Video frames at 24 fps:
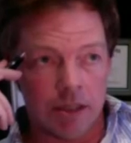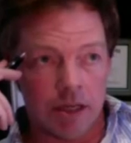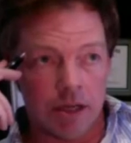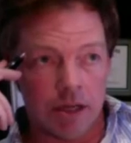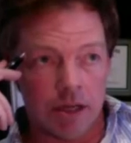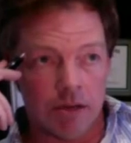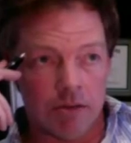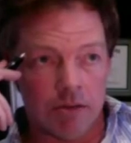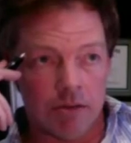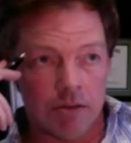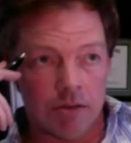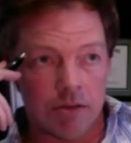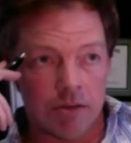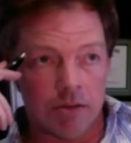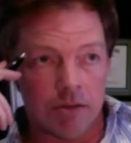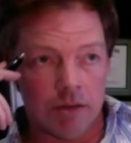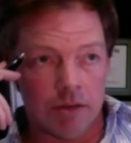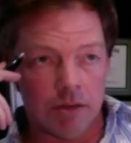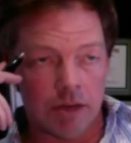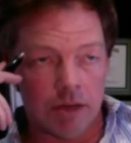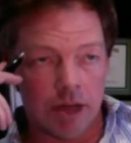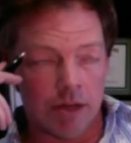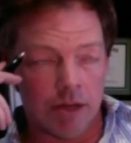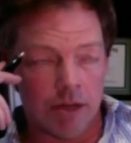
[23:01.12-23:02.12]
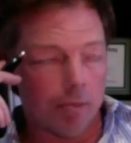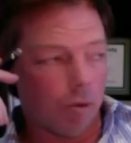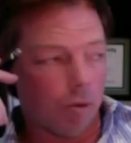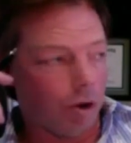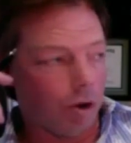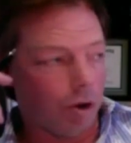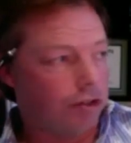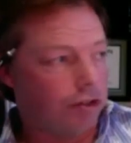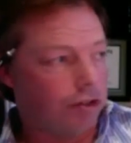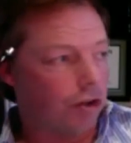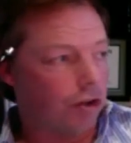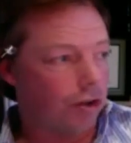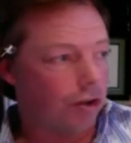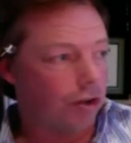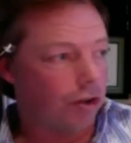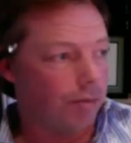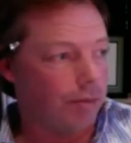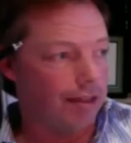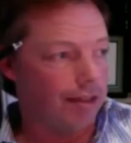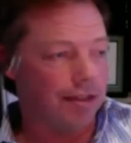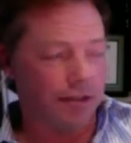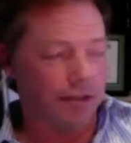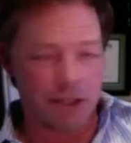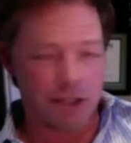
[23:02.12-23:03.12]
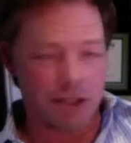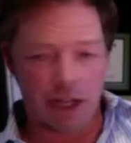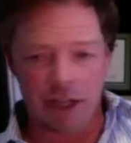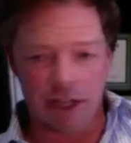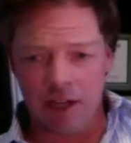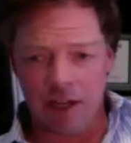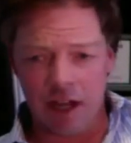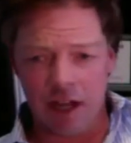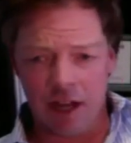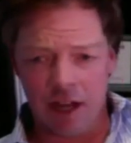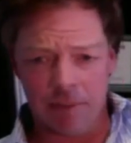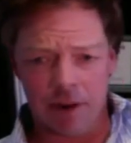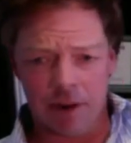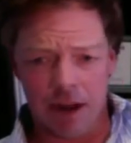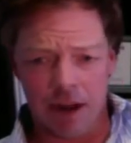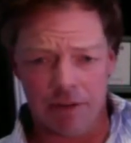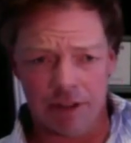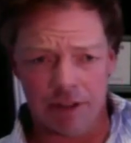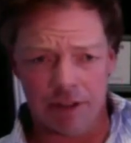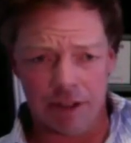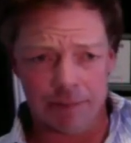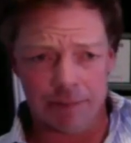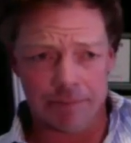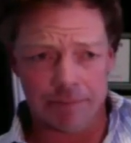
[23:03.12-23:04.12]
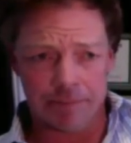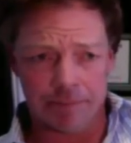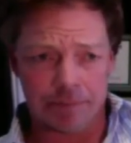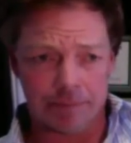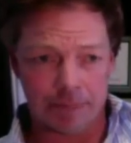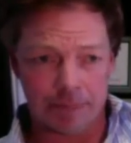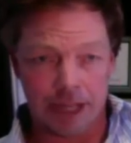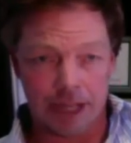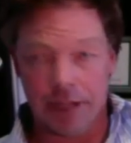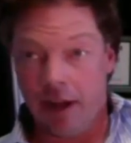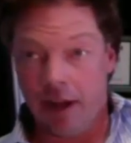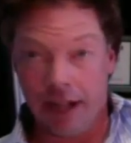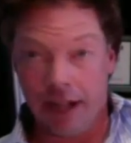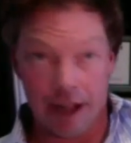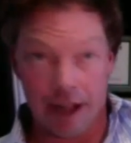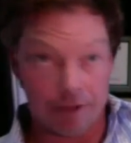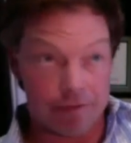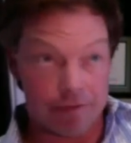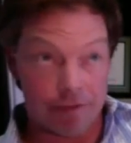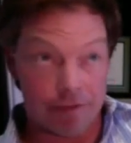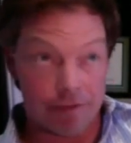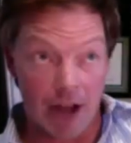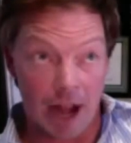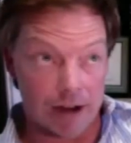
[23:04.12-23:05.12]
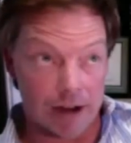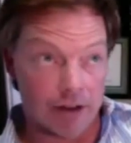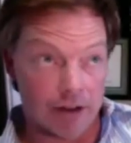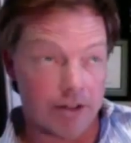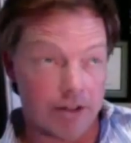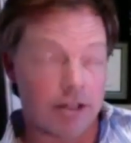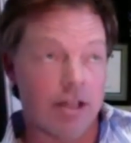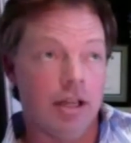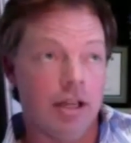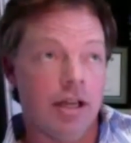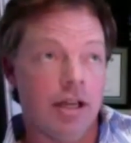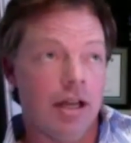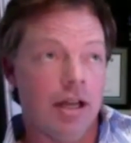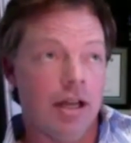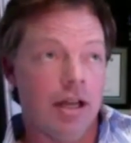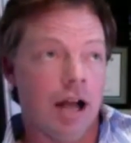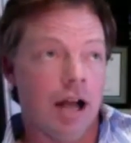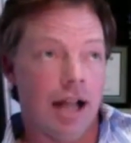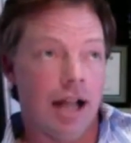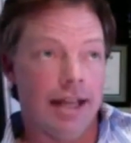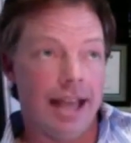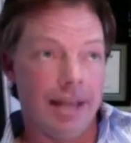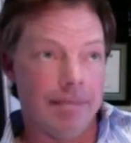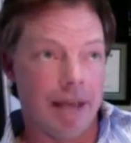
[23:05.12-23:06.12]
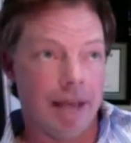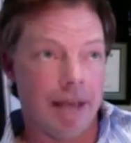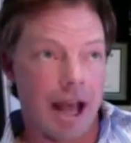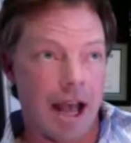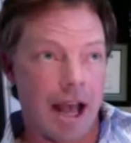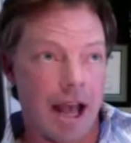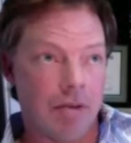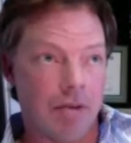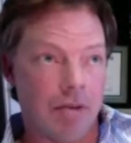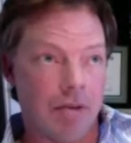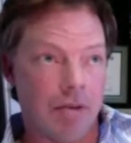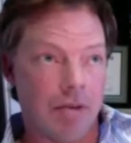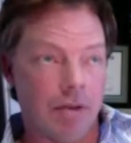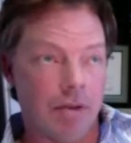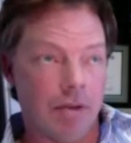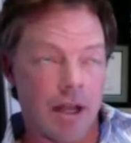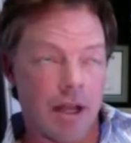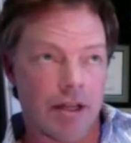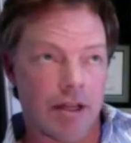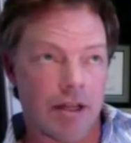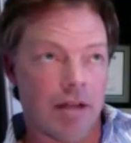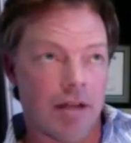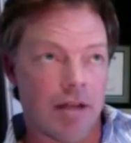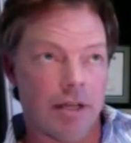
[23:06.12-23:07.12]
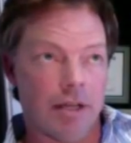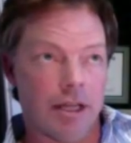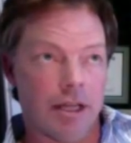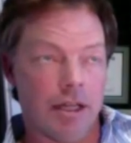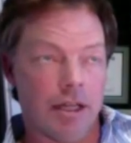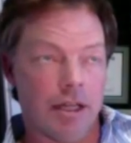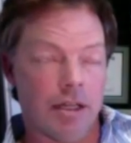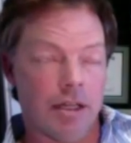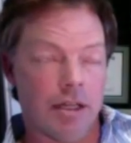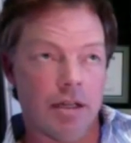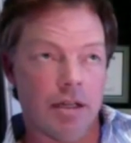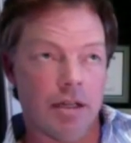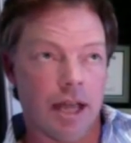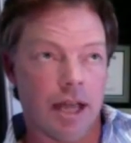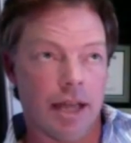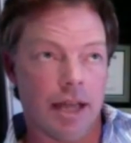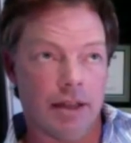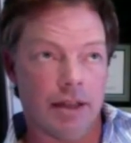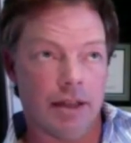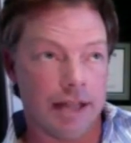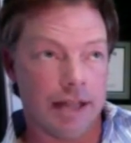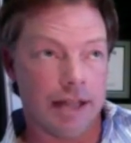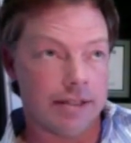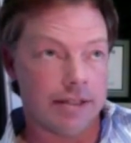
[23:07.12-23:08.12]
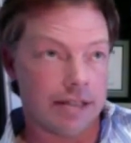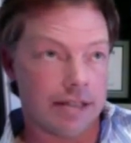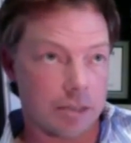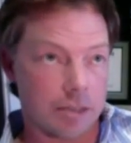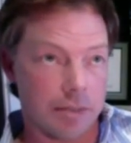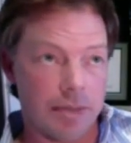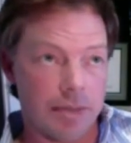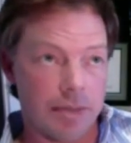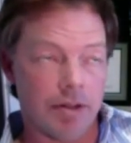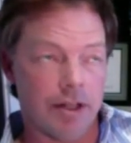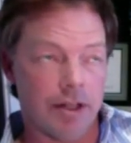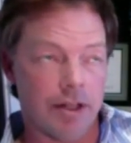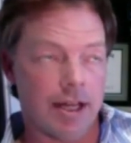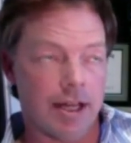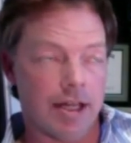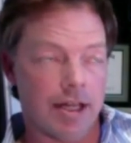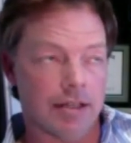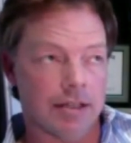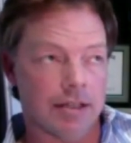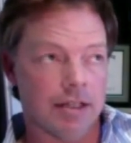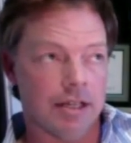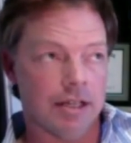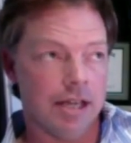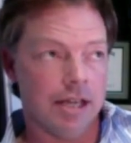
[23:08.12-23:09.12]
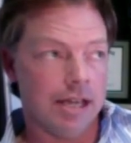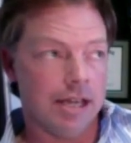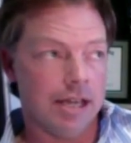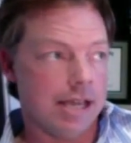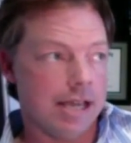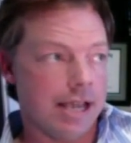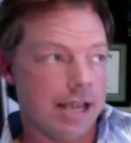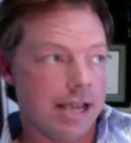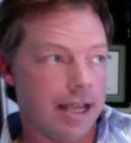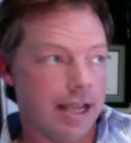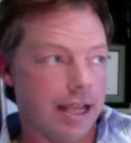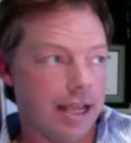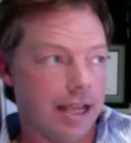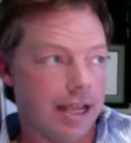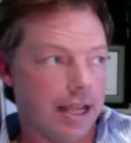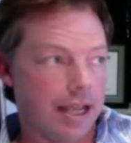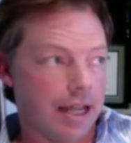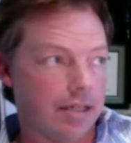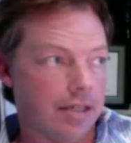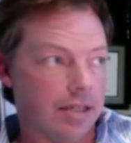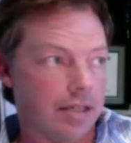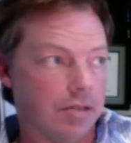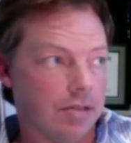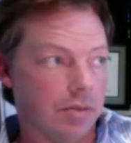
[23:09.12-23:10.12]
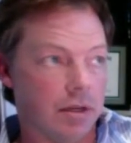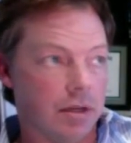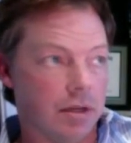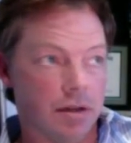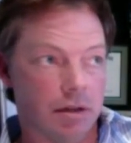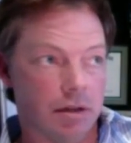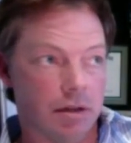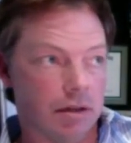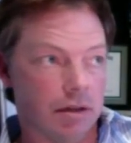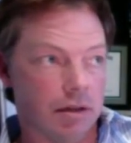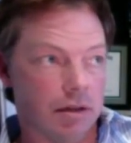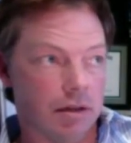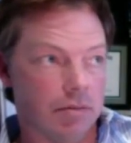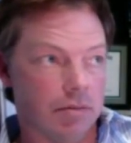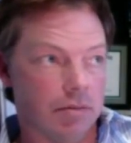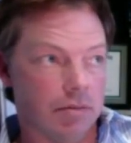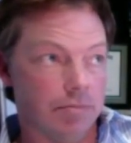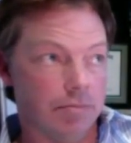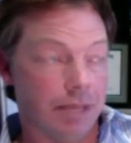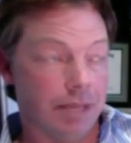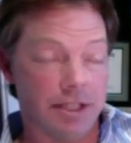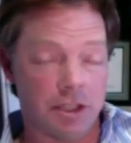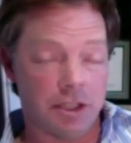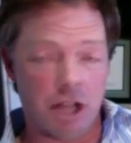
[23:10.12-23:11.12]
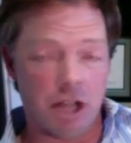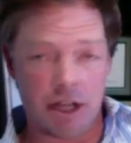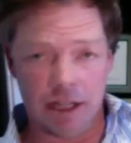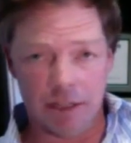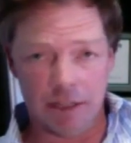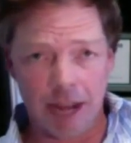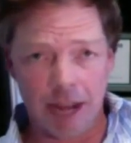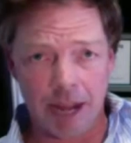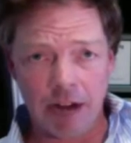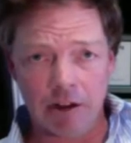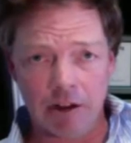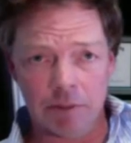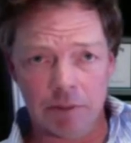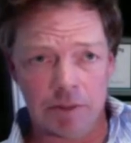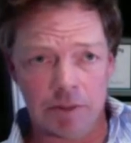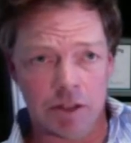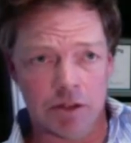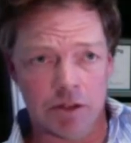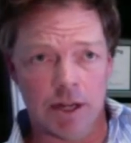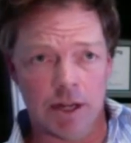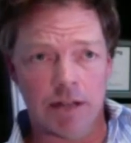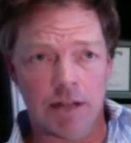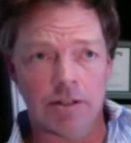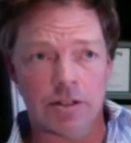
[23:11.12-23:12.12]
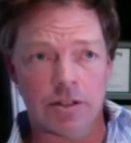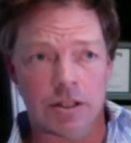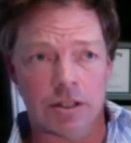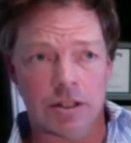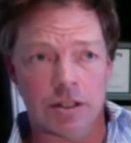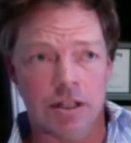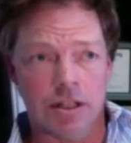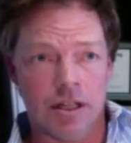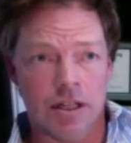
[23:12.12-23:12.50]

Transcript: know, uh, the board told me this looks like a nonprofit. You know, I got fired. I came back when the company had like six people in it, and we were basically talking to bankruptcy lawyers.